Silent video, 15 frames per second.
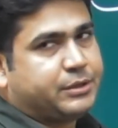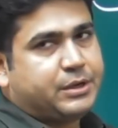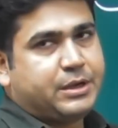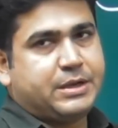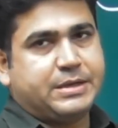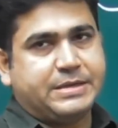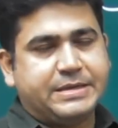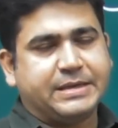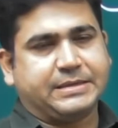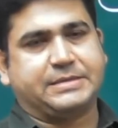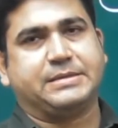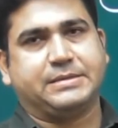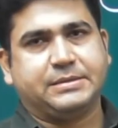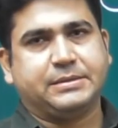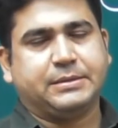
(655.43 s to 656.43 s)

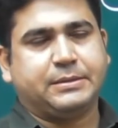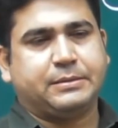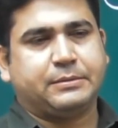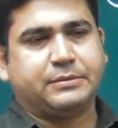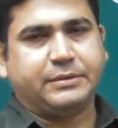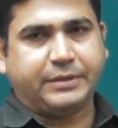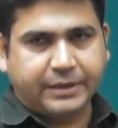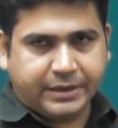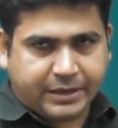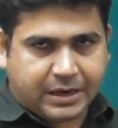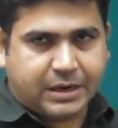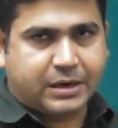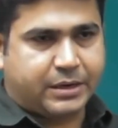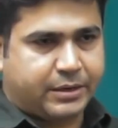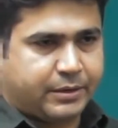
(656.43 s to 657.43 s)
yes, there
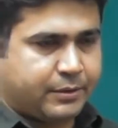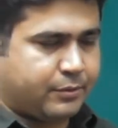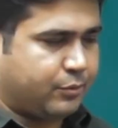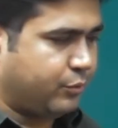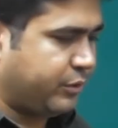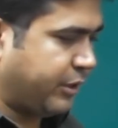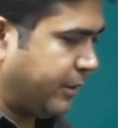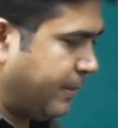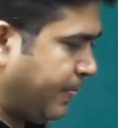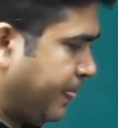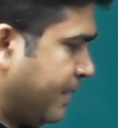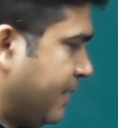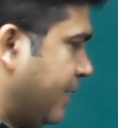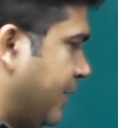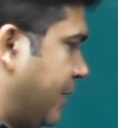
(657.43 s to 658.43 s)
are. Okay,
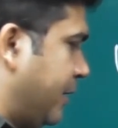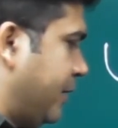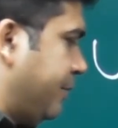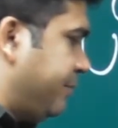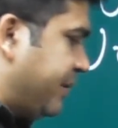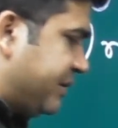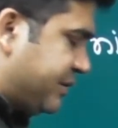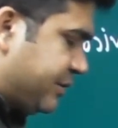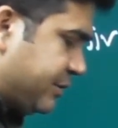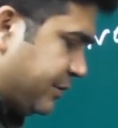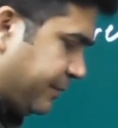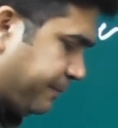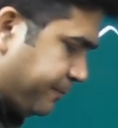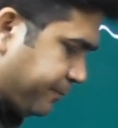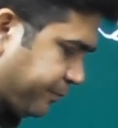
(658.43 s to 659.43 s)
but
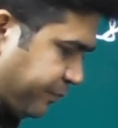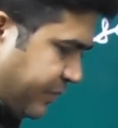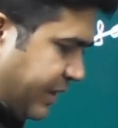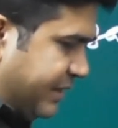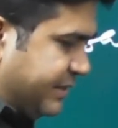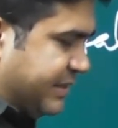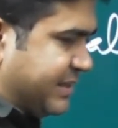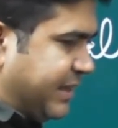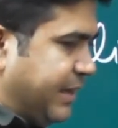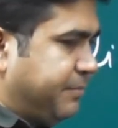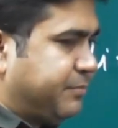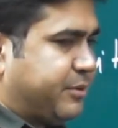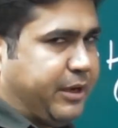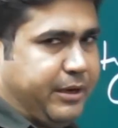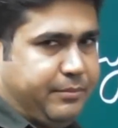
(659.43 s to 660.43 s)
at the same
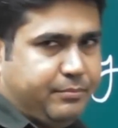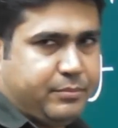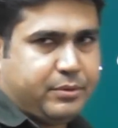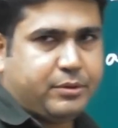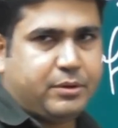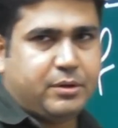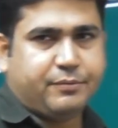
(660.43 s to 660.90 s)
time, we